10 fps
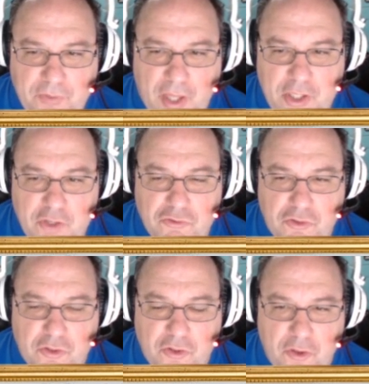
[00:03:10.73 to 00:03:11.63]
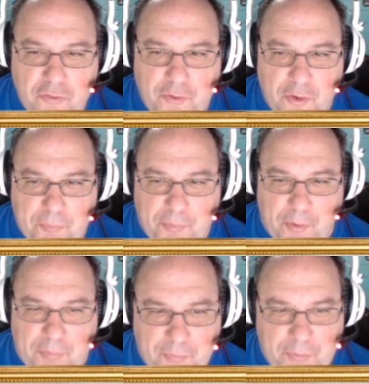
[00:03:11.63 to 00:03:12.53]
I guess you could call the fire
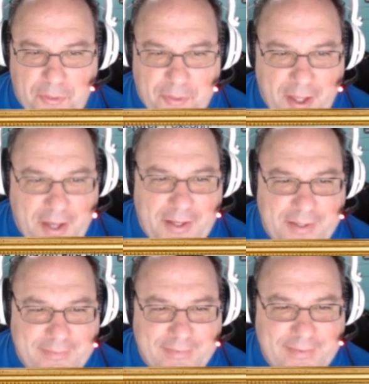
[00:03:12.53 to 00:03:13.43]
department with that.